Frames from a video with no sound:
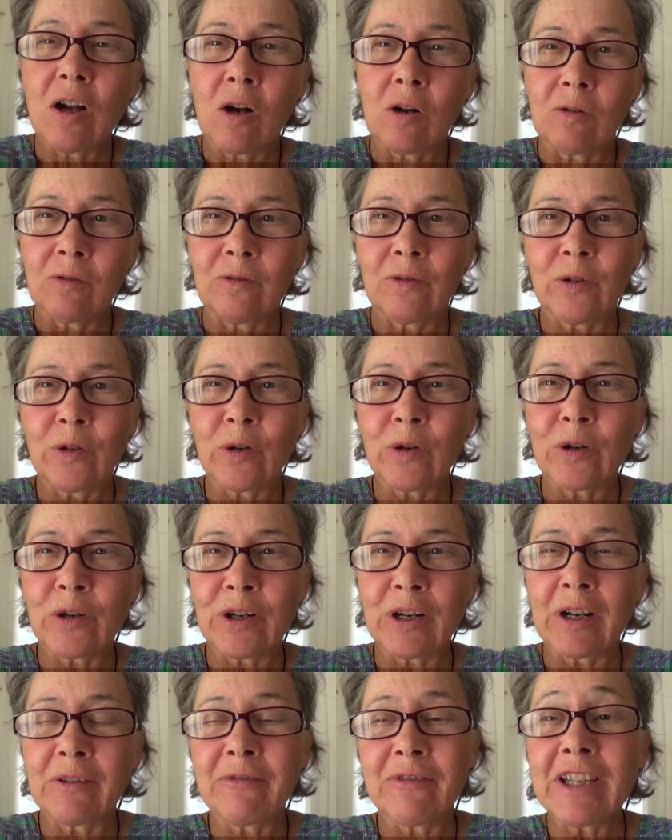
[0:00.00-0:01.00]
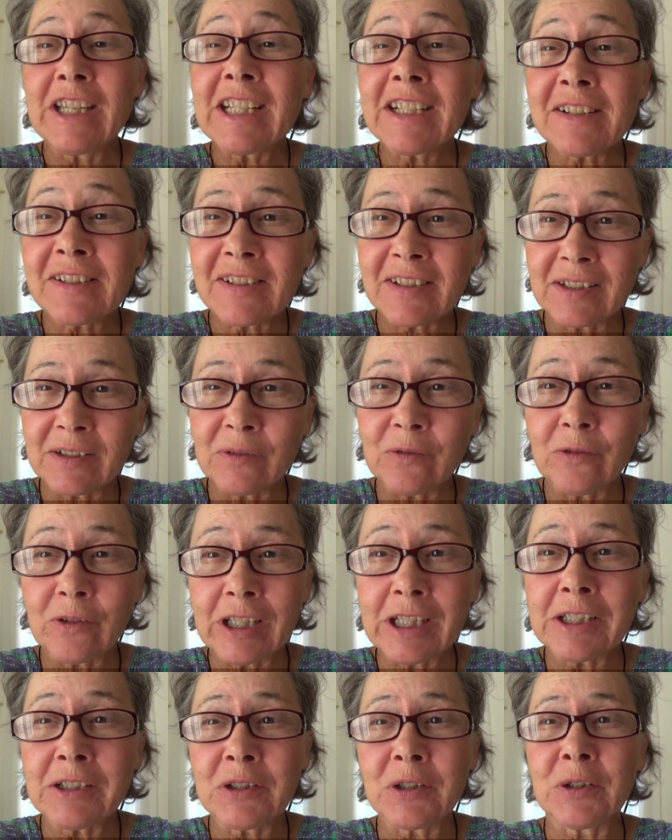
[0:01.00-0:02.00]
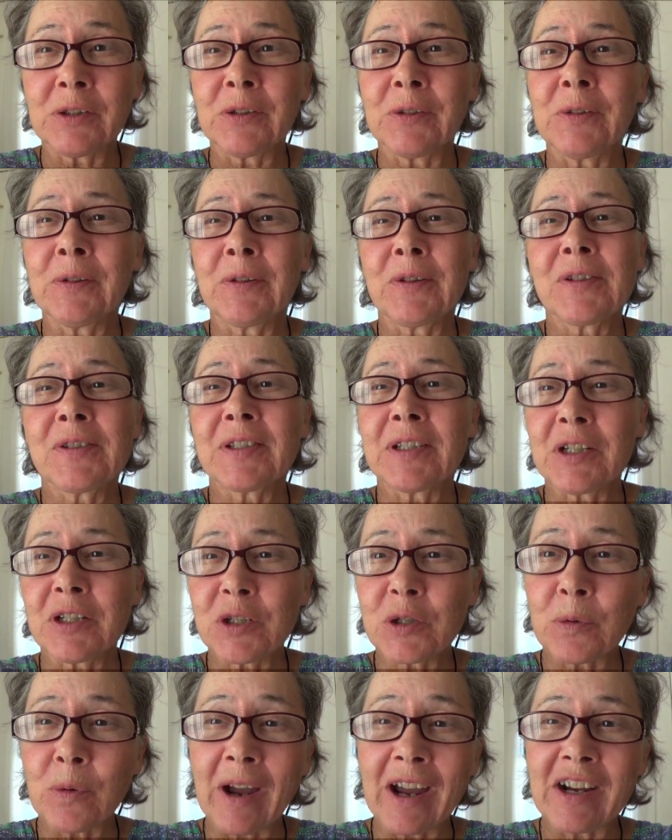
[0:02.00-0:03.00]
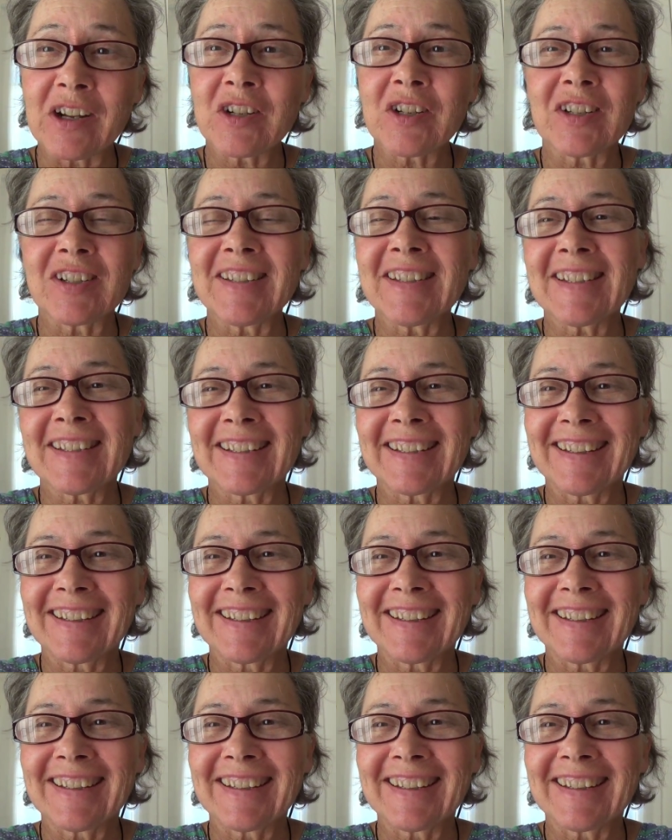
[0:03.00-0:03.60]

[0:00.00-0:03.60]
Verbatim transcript: For fetus in fetu situations,